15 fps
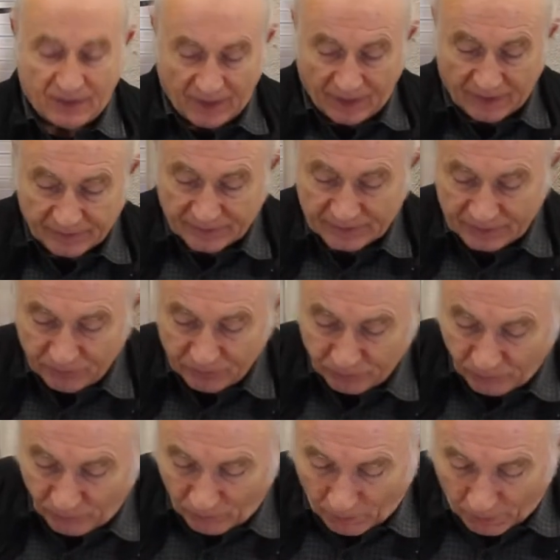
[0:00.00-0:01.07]
And
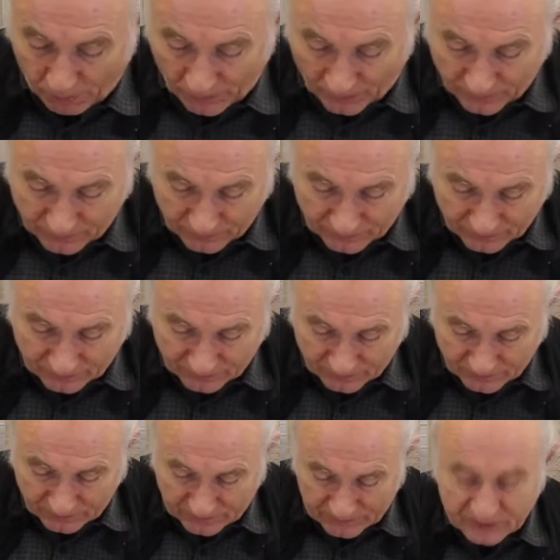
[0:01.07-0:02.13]

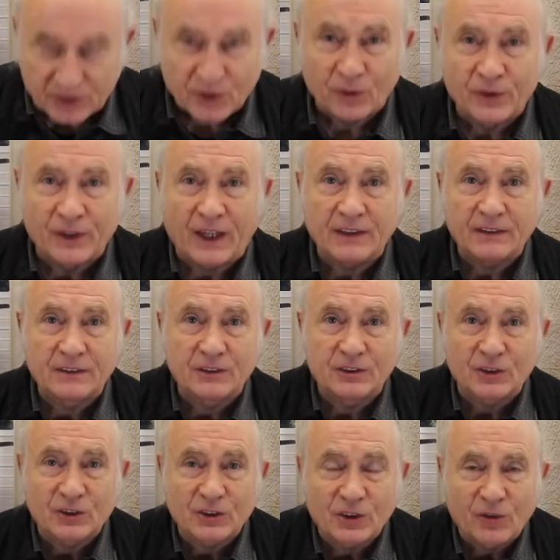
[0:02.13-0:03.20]
it's so nice
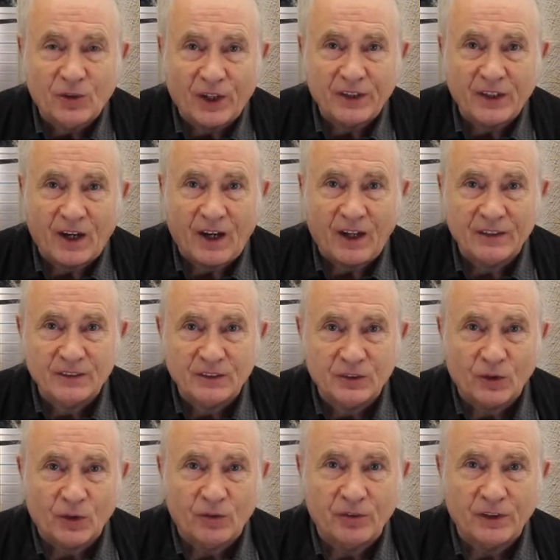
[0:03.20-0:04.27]
just to run your hands
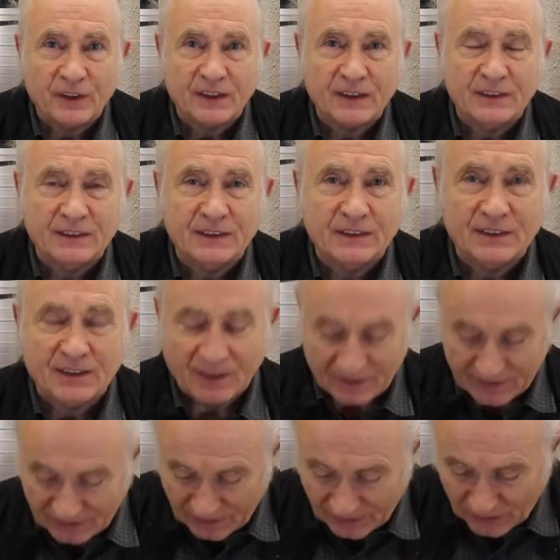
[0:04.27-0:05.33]
over this
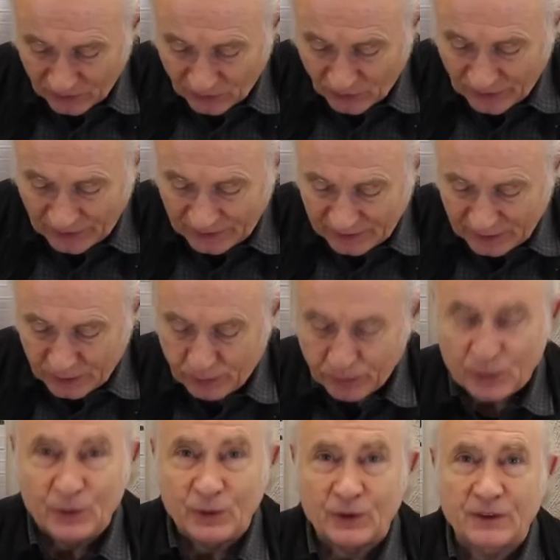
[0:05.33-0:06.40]
really
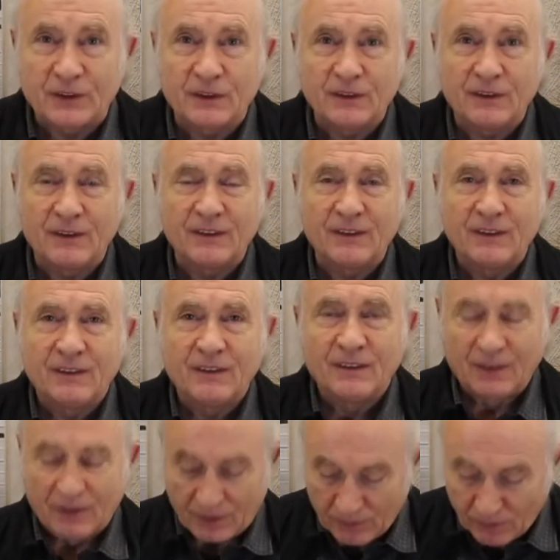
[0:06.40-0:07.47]
smooth
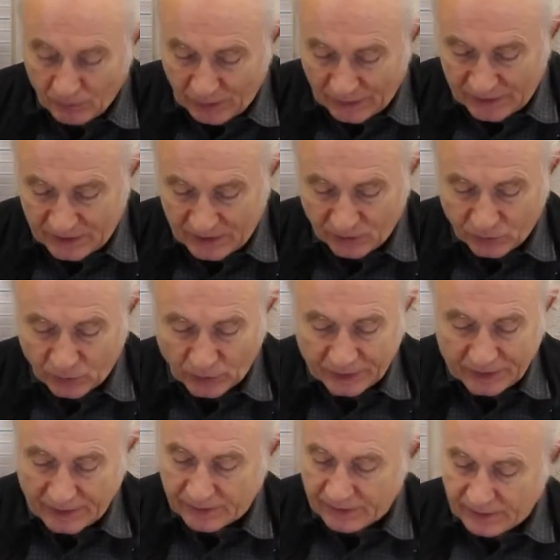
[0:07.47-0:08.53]
piece of wood.
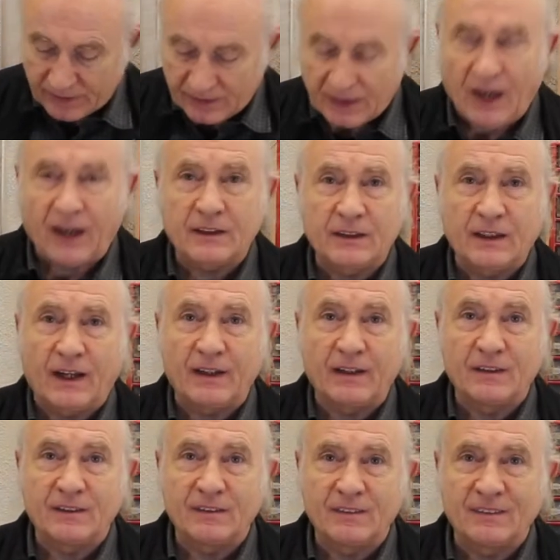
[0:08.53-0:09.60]
The
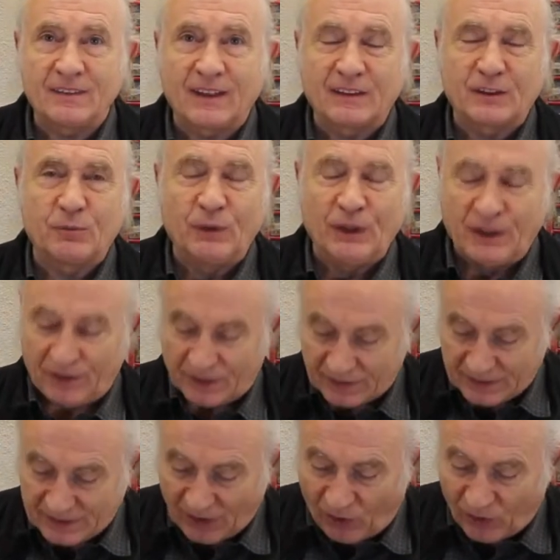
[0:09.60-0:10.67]
tactile
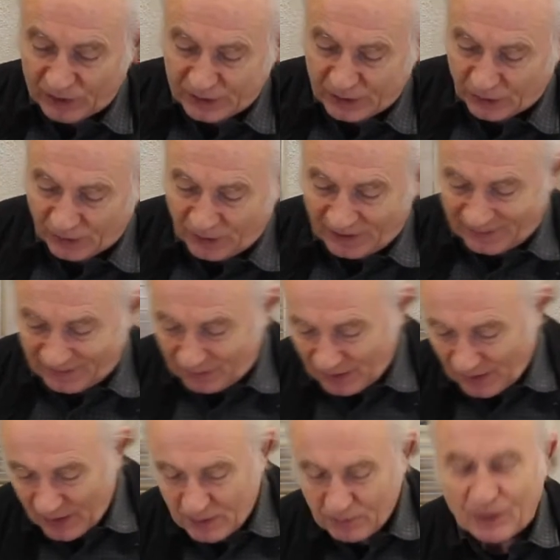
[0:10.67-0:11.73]
experience also
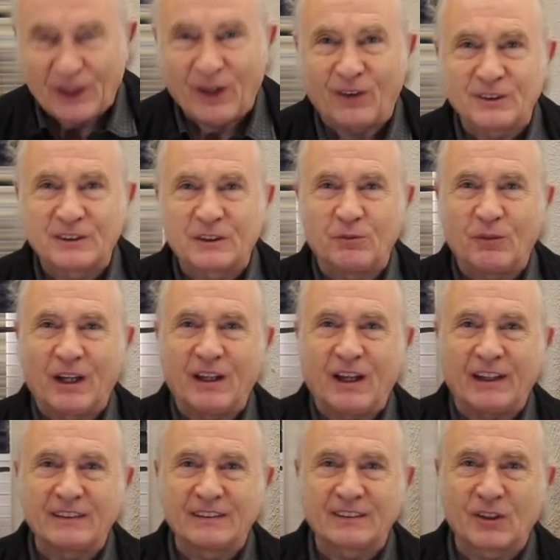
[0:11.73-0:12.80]
belongs to my
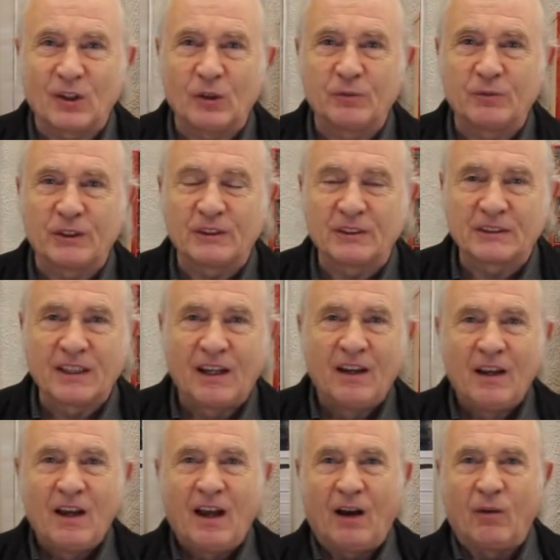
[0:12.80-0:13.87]
light sculptures.
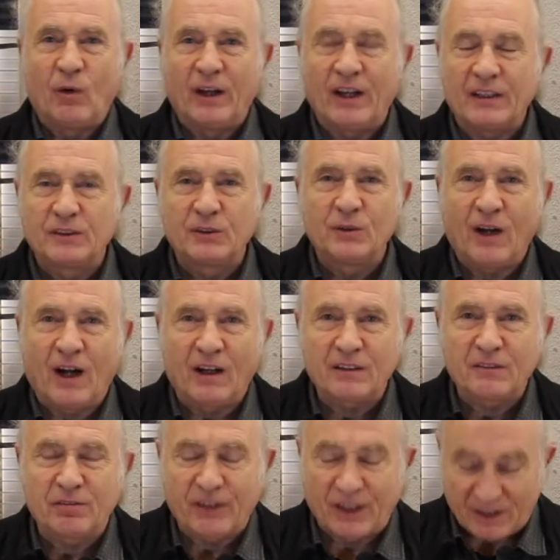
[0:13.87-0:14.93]
And when I do art
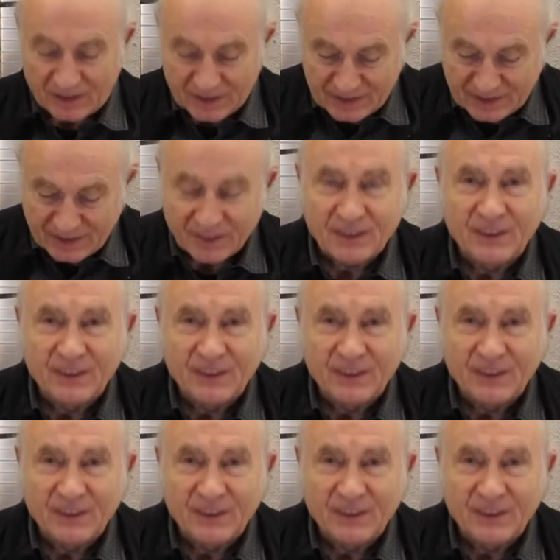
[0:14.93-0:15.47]
fairs,